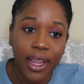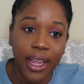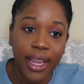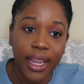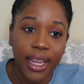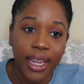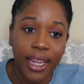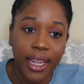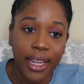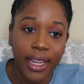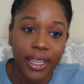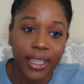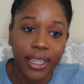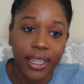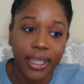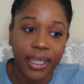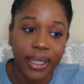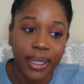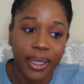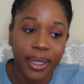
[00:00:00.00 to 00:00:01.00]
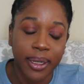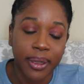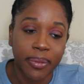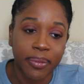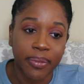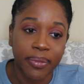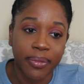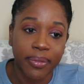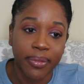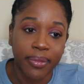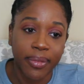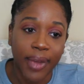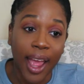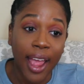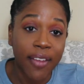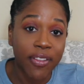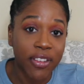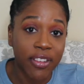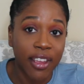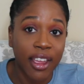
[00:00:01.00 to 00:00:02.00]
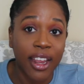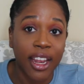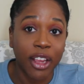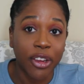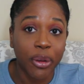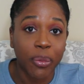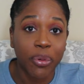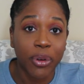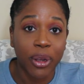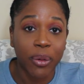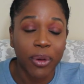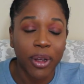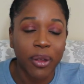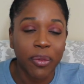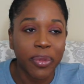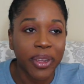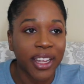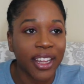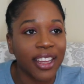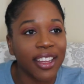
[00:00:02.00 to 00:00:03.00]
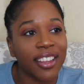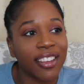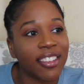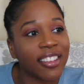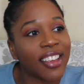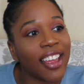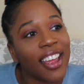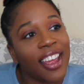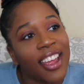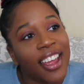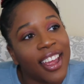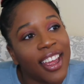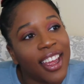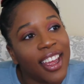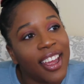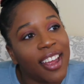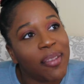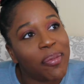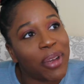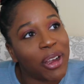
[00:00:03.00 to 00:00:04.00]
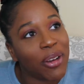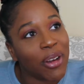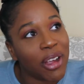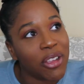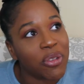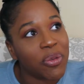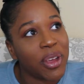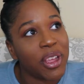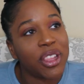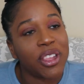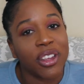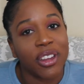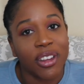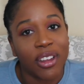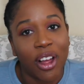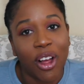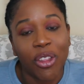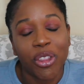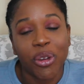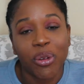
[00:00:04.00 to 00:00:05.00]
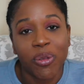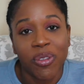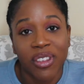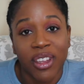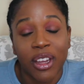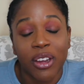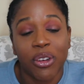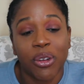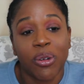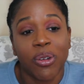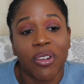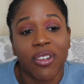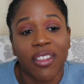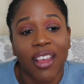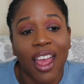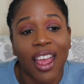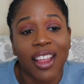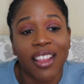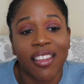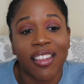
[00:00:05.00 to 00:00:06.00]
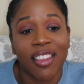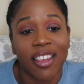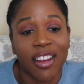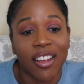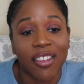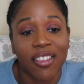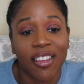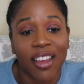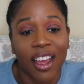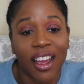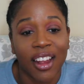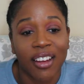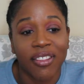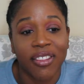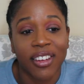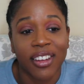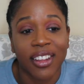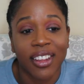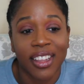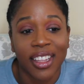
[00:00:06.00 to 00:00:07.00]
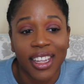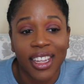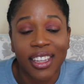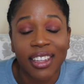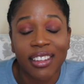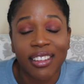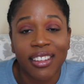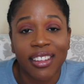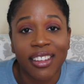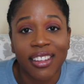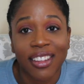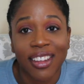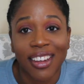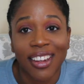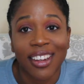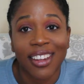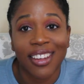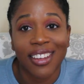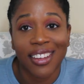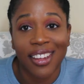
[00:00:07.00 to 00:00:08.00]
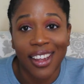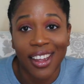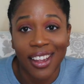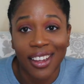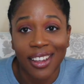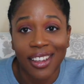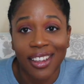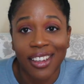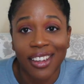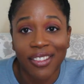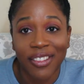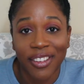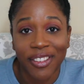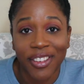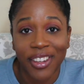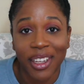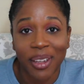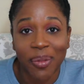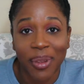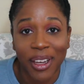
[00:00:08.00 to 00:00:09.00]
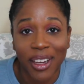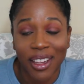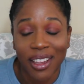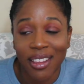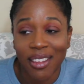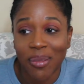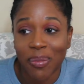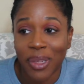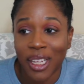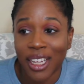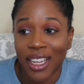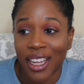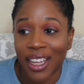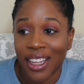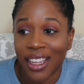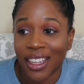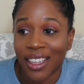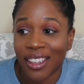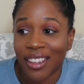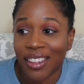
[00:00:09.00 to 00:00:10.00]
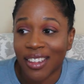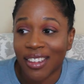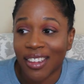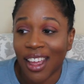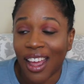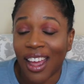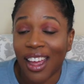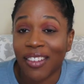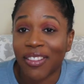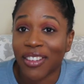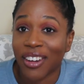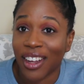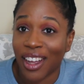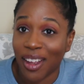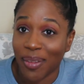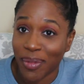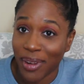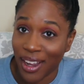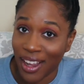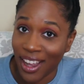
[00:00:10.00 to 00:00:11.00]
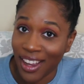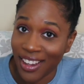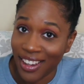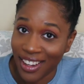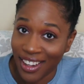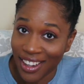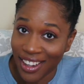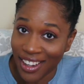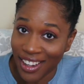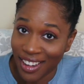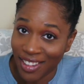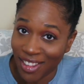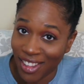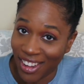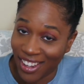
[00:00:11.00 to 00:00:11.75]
and I have to say it held up pretty well, because my graduation, although it was indoors, I had to sit outside for at least like 10 to 15 minutes because I forgot my ID,